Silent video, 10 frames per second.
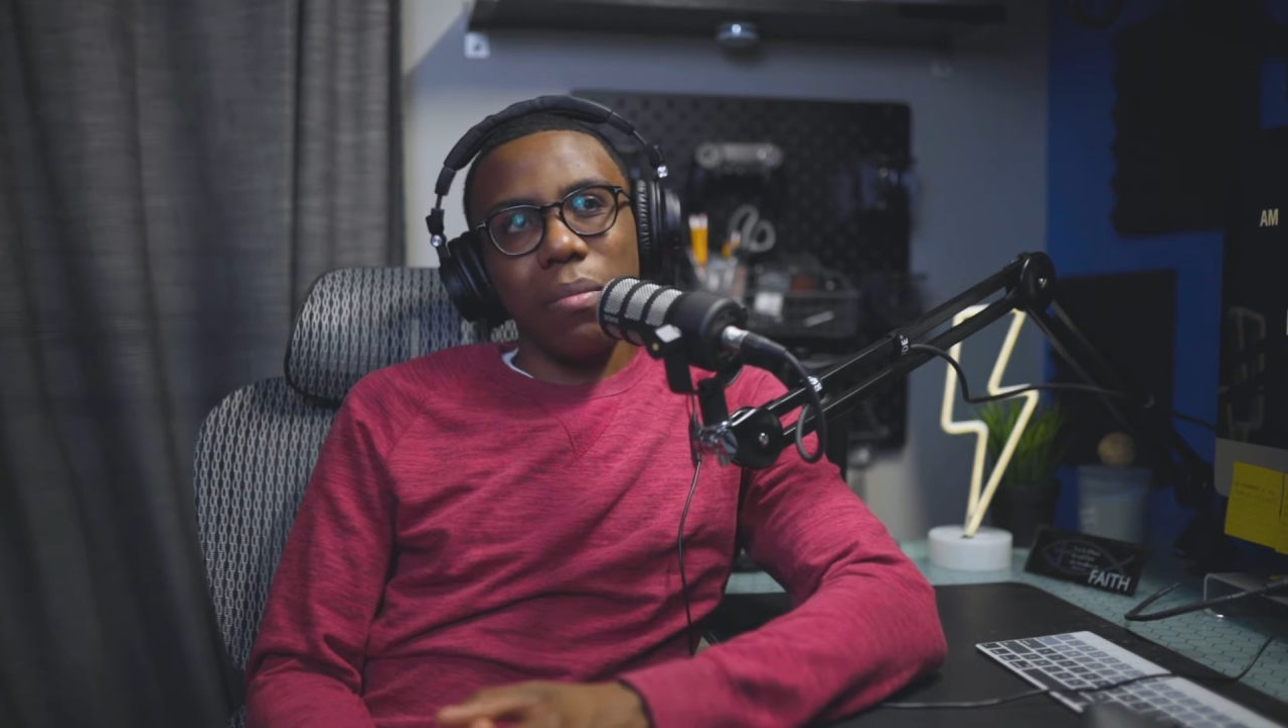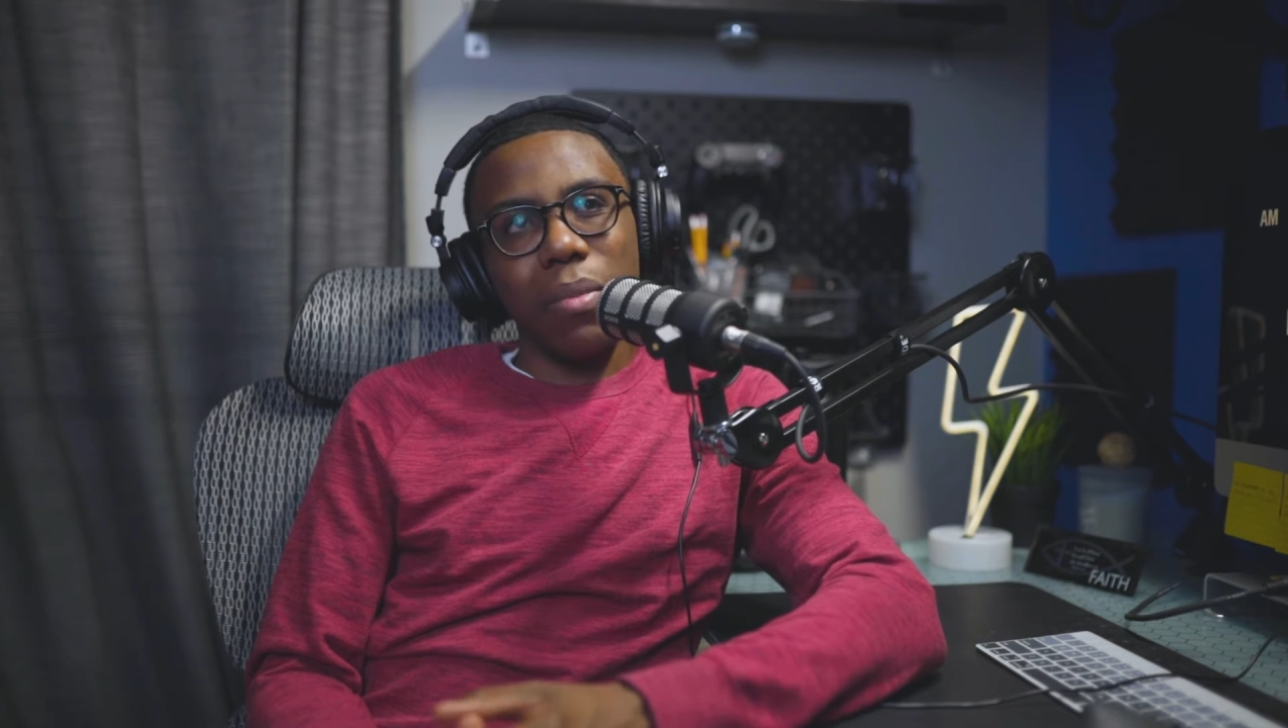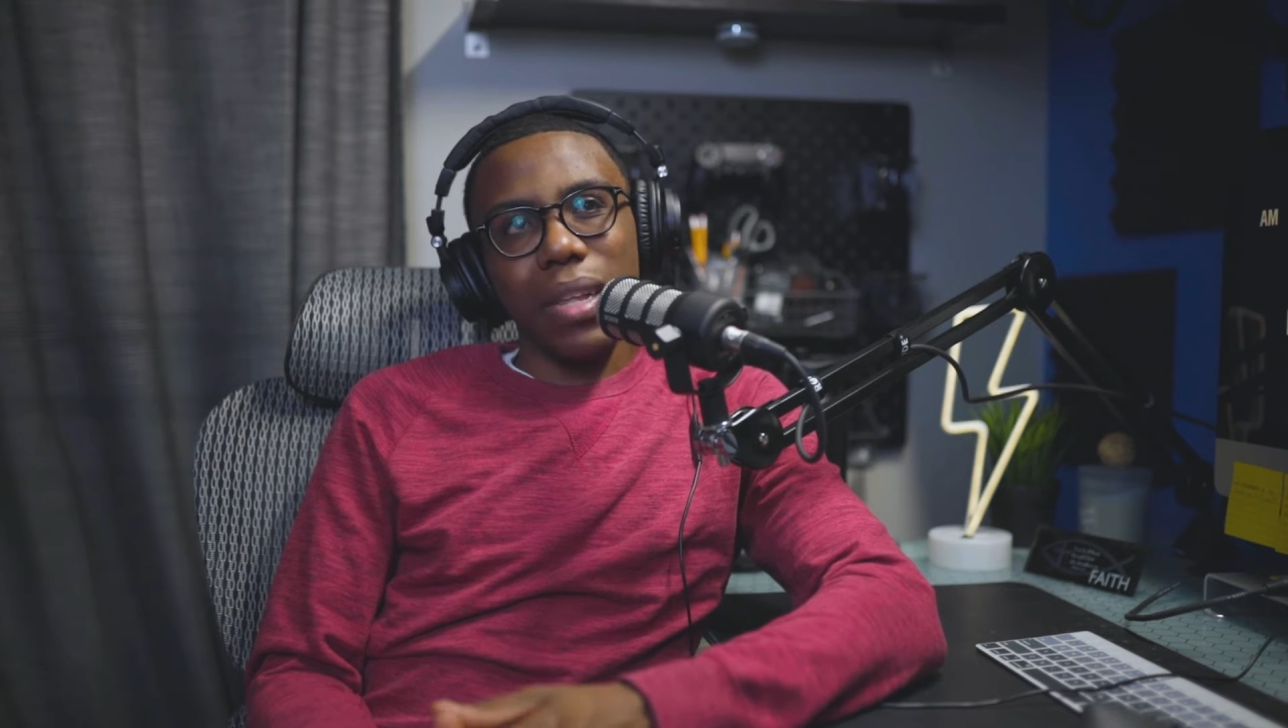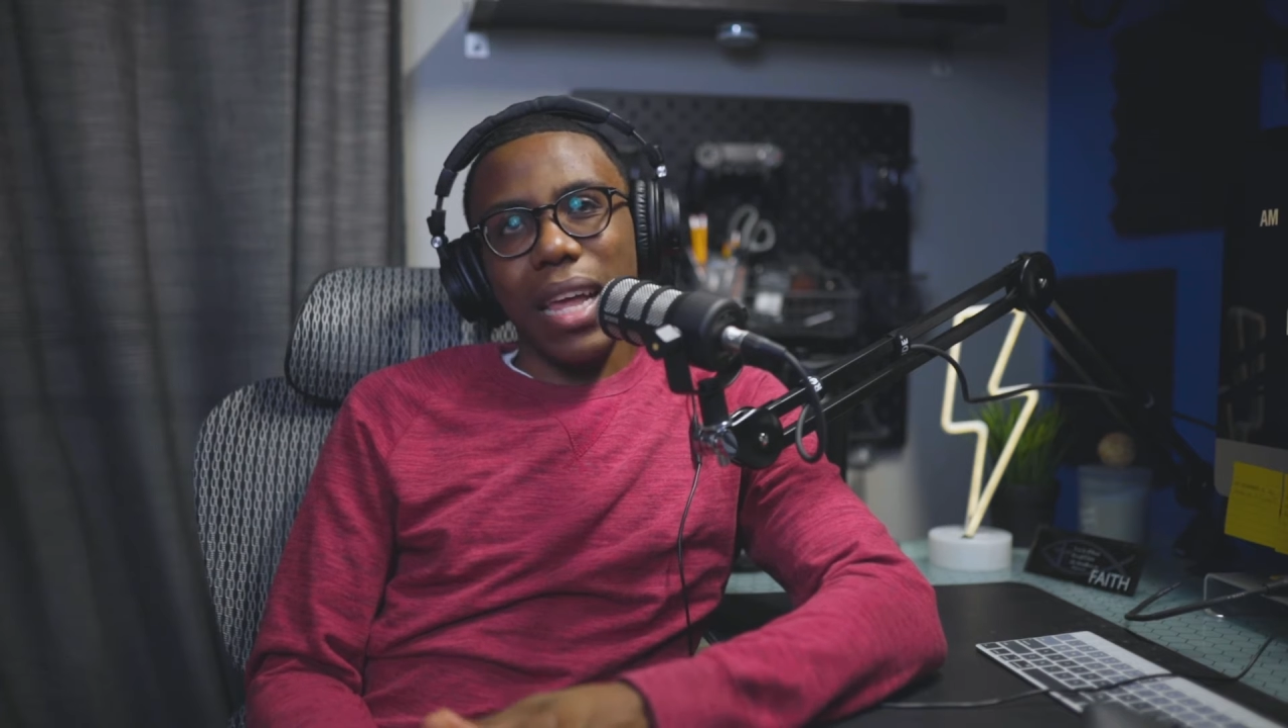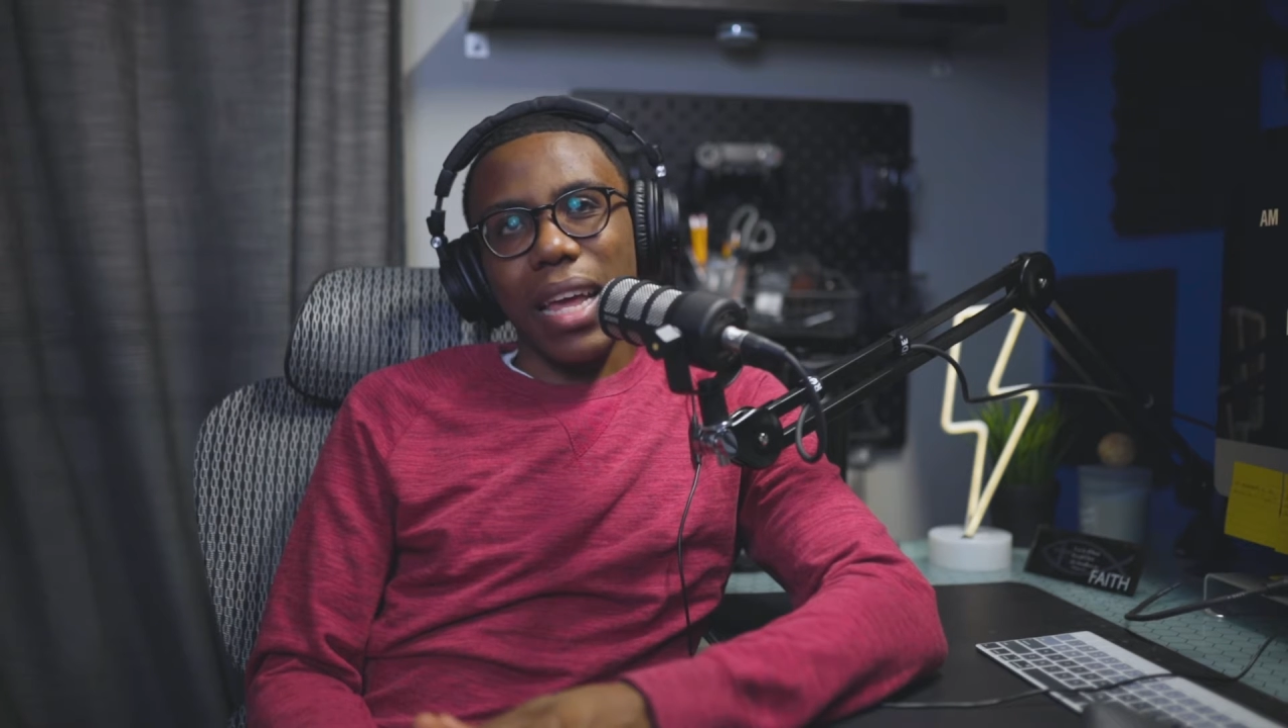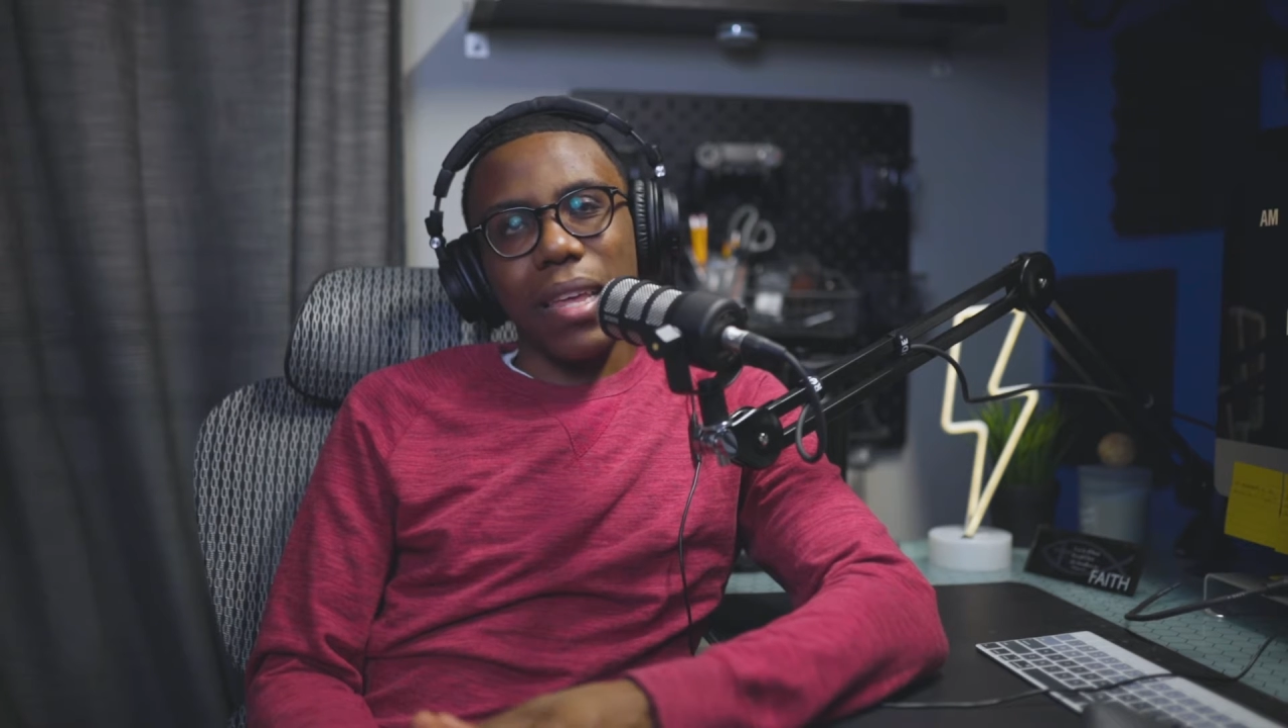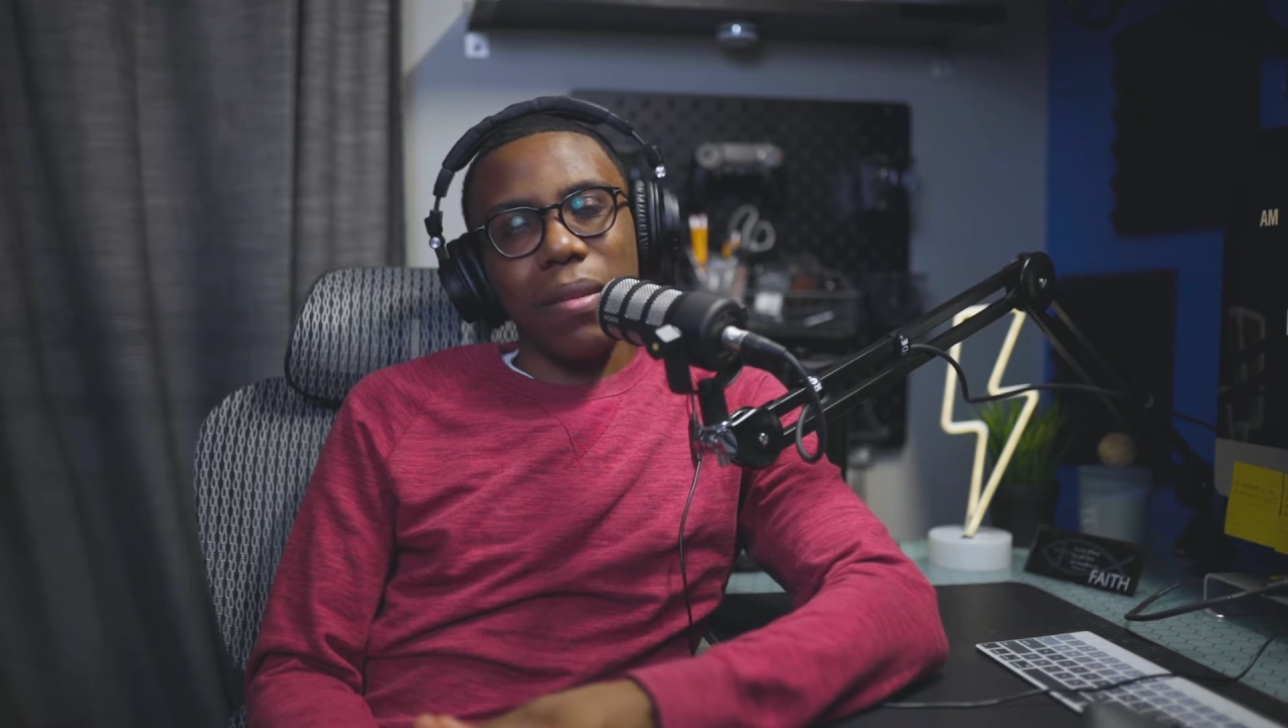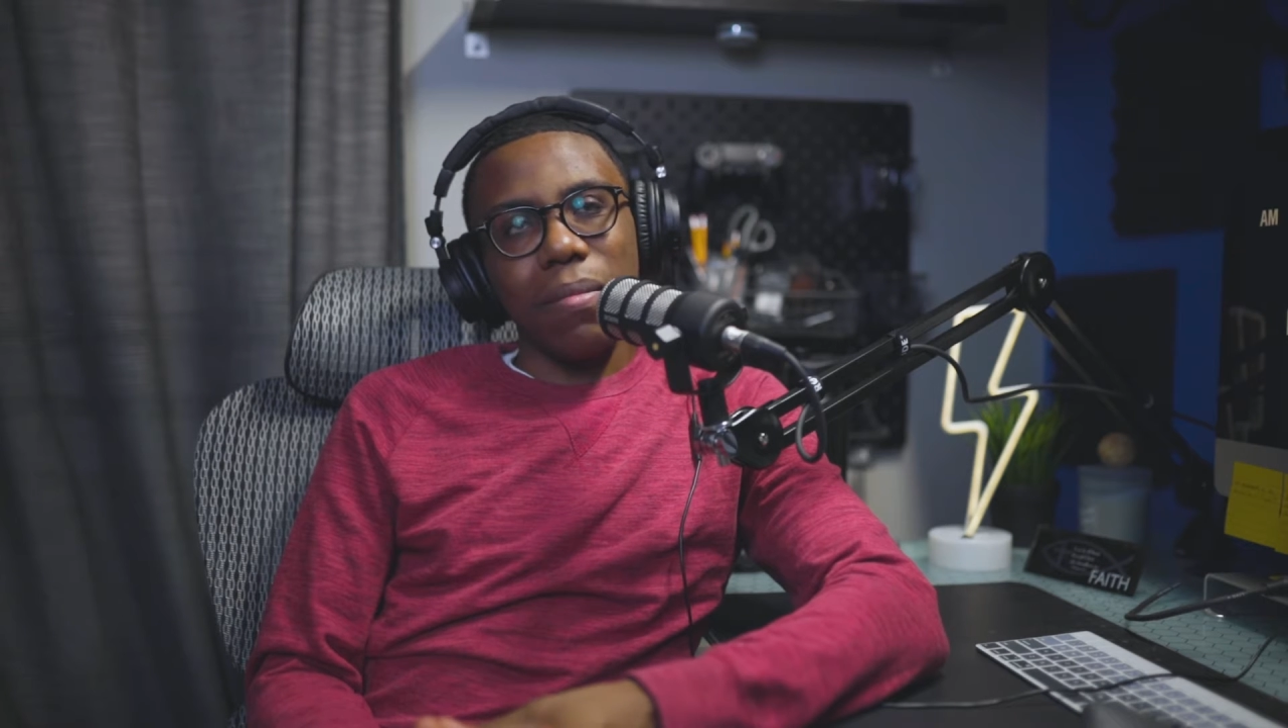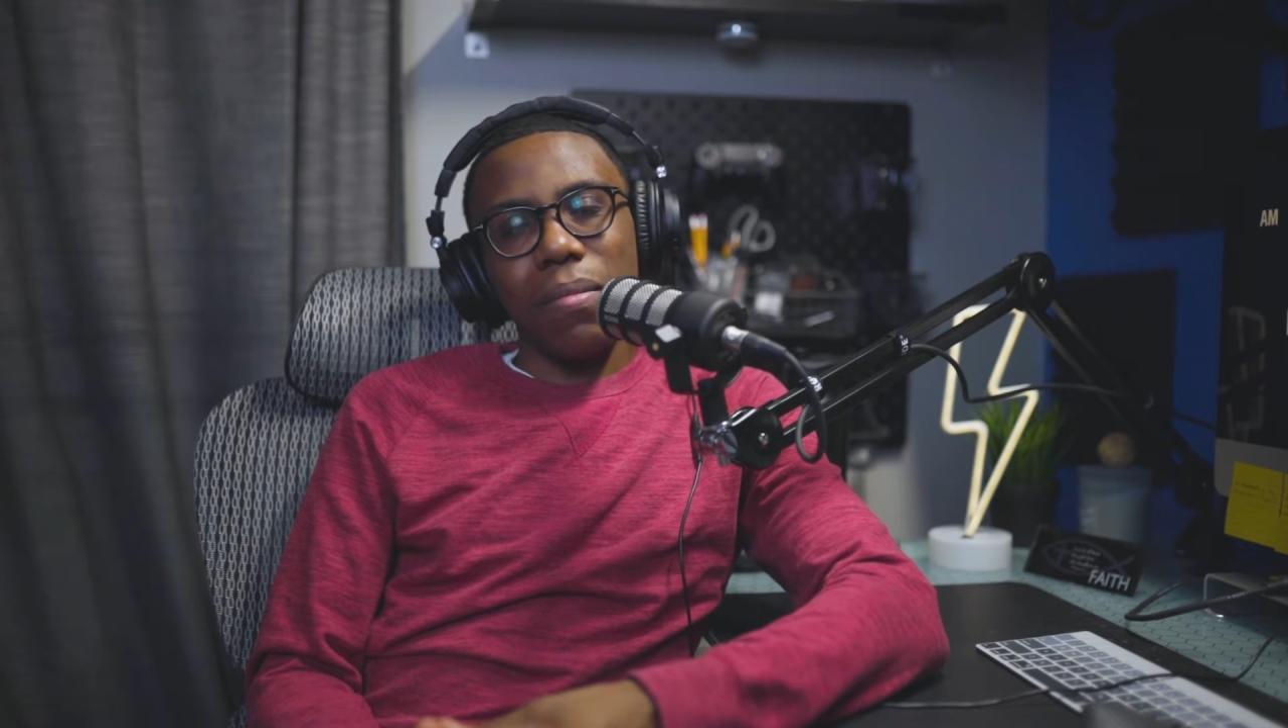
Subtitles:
But like,